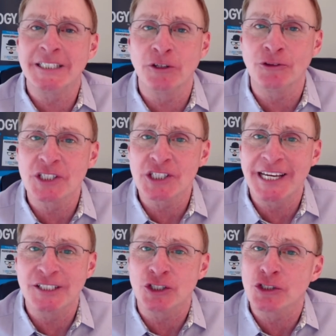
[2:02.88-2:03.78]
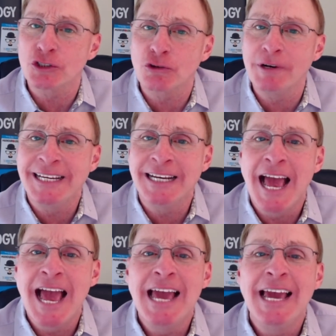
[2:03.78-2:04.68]
on the stage and screen,
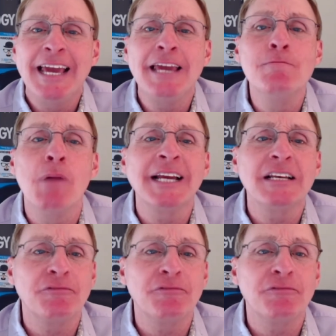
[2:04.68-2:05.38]
he might